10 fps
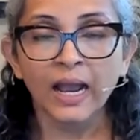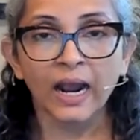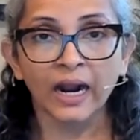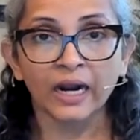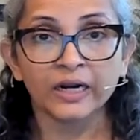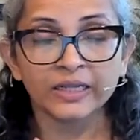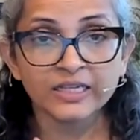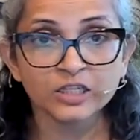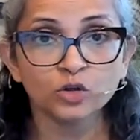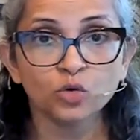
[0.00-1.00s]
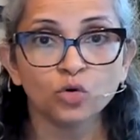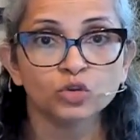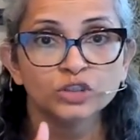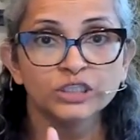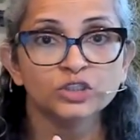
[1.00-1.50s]
and this
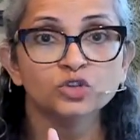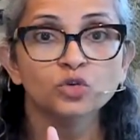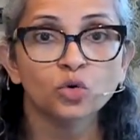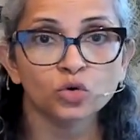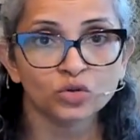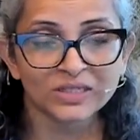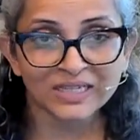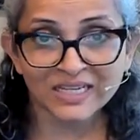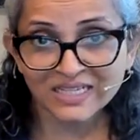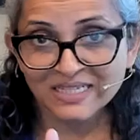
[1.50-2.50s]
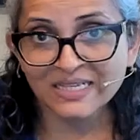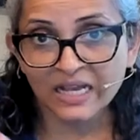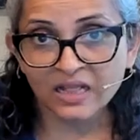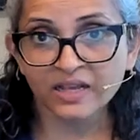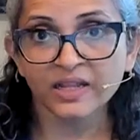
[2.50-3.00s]
glucose needs to go to each
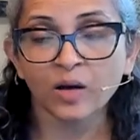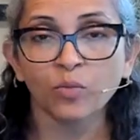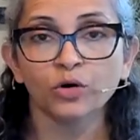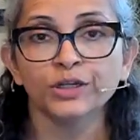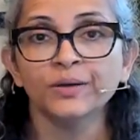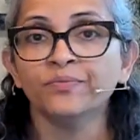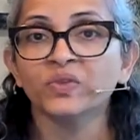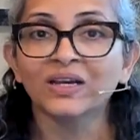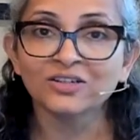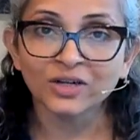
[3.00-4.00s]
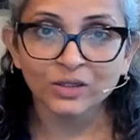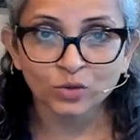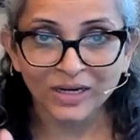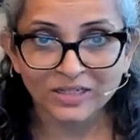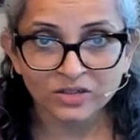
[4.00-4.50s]
cell in our body and try to
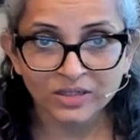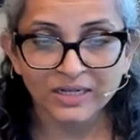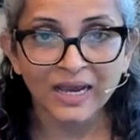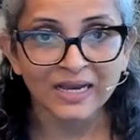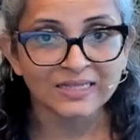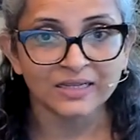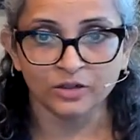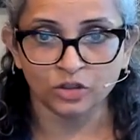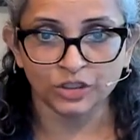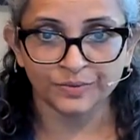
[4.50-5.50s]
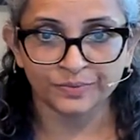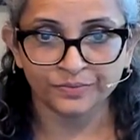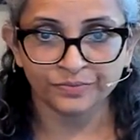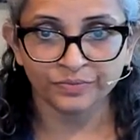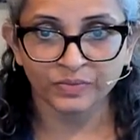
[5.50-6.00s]
enter in as energy,
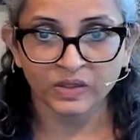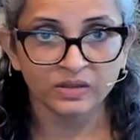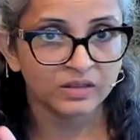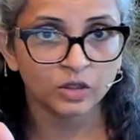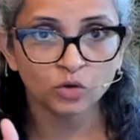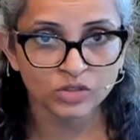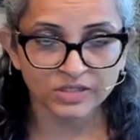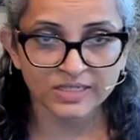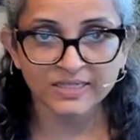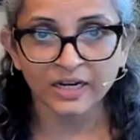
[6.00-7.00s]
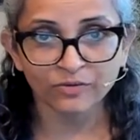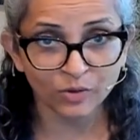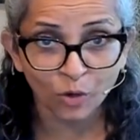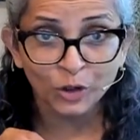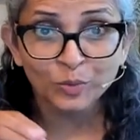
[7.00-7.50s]
the groceries that we
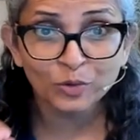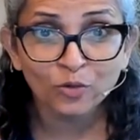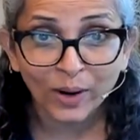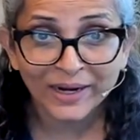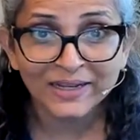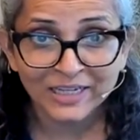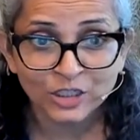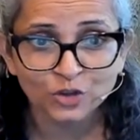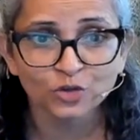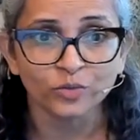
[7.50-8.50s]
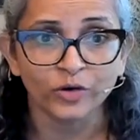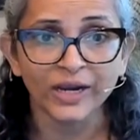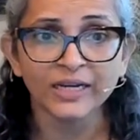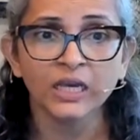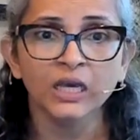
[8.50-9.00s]
want to provide in each room,
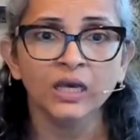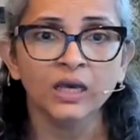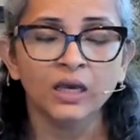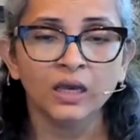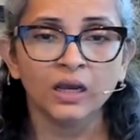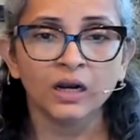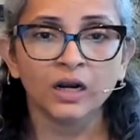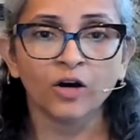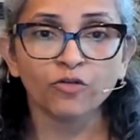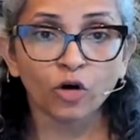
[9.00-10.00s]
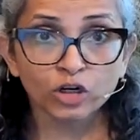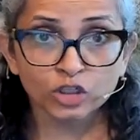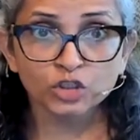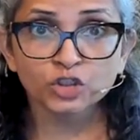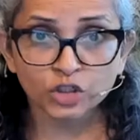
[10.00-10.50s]
right? Now for the
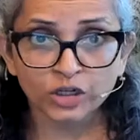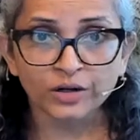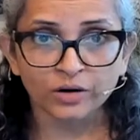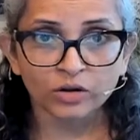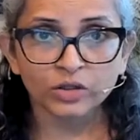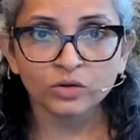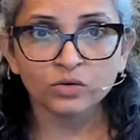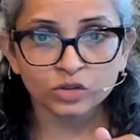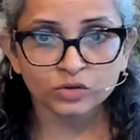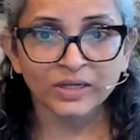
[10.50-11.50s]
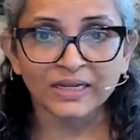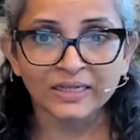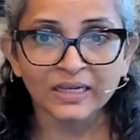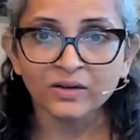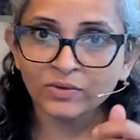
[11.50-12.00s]
sugar or the glucose to get
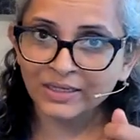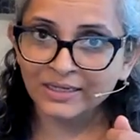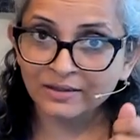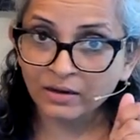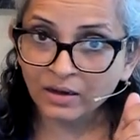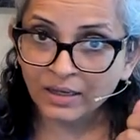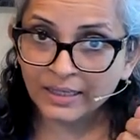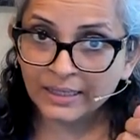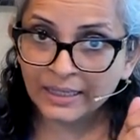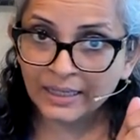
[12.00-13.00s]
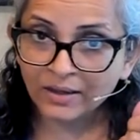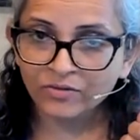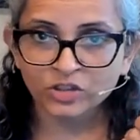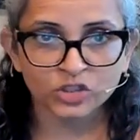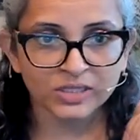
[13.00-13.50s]
in, we need the key,
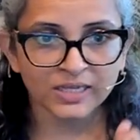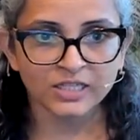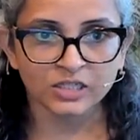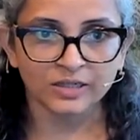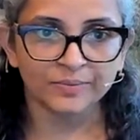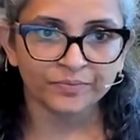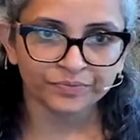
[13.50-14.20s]
which is insulin.